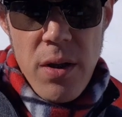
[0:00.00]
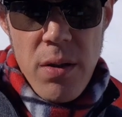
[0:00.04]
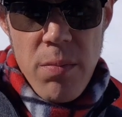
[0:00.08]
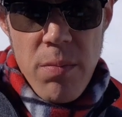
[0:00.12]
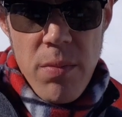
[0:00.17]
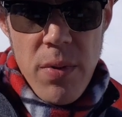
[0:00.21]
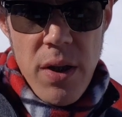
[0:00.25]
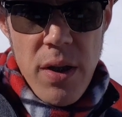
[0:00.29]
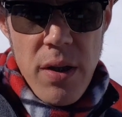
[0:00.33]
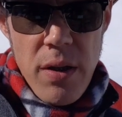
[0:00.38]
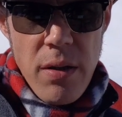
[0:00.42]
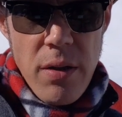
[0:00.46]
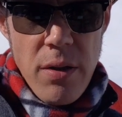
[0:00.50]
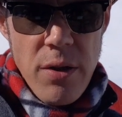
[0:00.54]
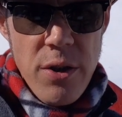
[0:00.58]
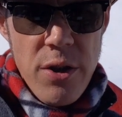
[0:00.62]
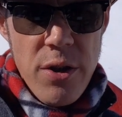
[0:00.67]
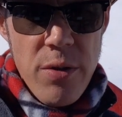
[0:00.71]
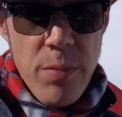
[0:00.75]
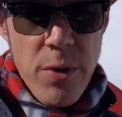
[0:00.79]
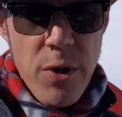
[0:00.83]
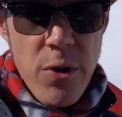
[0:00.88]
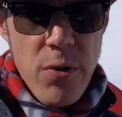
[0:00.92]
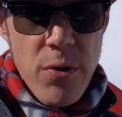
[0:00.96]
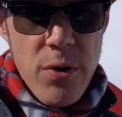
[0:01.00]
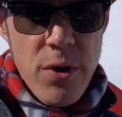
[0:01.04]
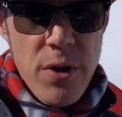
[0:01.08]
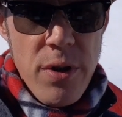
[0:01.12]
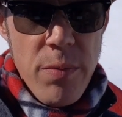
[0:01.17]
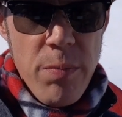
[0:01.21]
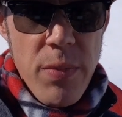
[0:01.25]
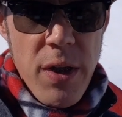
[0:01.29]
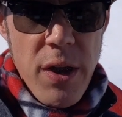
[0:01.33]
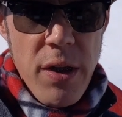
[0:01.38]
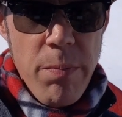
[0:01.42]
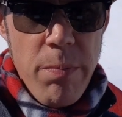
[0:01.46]
my smokes and
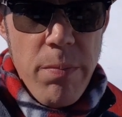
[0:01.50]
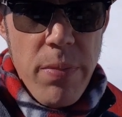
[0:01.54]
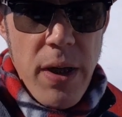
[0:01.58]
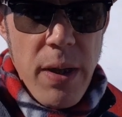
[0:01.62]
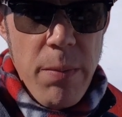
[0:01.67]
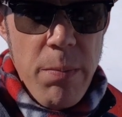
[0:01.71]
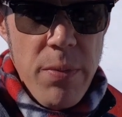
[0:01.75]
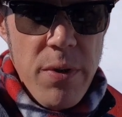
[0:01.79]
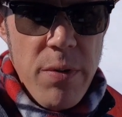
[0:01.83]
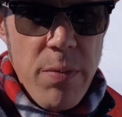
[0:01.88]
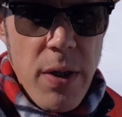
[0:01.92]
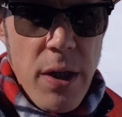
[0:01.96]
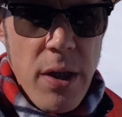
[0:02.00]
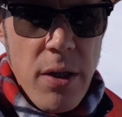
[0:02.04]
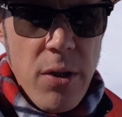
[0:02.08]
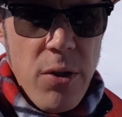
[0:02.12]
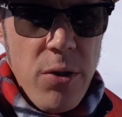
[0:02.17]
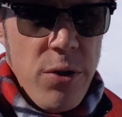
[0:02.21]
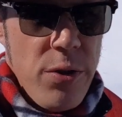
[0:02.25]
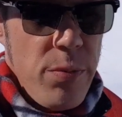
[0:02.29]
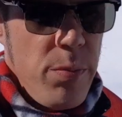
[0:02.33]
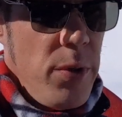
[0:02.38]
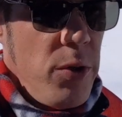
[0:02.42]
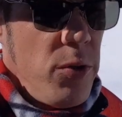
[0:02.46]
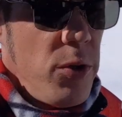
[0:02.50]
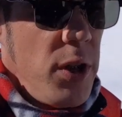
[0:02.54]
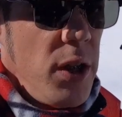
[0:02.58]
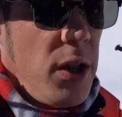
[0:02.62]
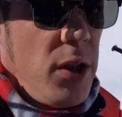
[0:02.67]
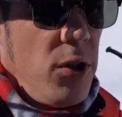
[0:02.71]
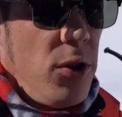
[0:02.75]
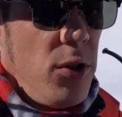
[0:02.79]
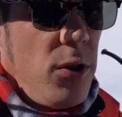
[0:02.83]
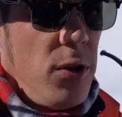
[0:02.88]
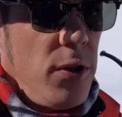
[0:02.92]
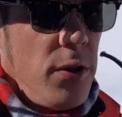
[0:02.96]
my pipe tobacco smoking
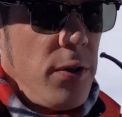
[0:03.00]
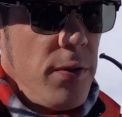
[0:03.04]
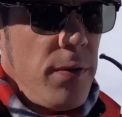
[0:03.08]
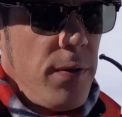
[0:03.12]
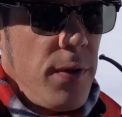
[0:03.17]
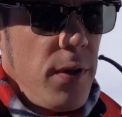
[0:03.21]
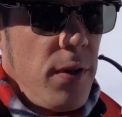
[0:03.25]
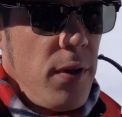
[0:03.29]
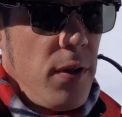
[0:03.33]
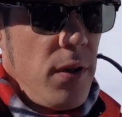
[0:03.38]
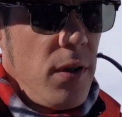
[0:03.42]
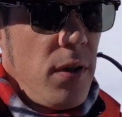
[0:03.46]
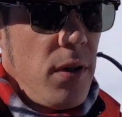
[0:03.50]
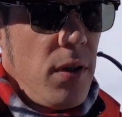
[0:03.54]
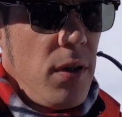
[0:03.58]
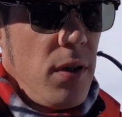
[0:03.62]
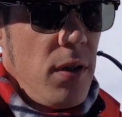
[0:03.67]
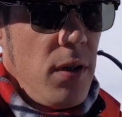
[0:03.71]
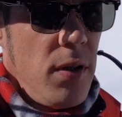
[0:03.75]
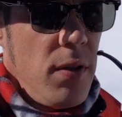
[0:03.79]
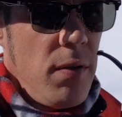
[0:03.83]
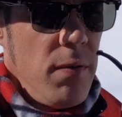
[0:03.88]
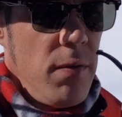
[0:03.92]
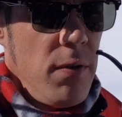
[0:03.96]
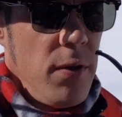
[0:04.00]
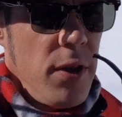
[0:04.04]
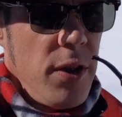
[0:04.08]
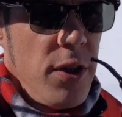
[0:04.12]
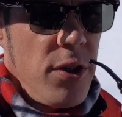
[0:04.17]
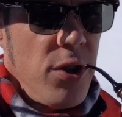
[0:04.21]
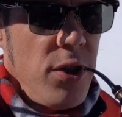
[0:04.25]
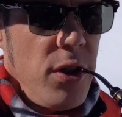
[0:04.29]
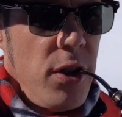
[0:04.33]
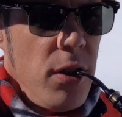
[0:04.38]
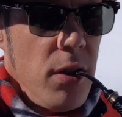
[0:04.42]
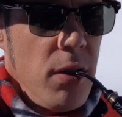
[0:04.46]
goals for
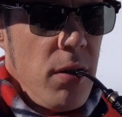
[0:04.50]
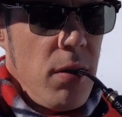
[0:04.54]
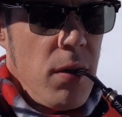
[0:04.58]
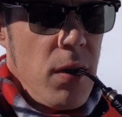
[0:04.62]
this year.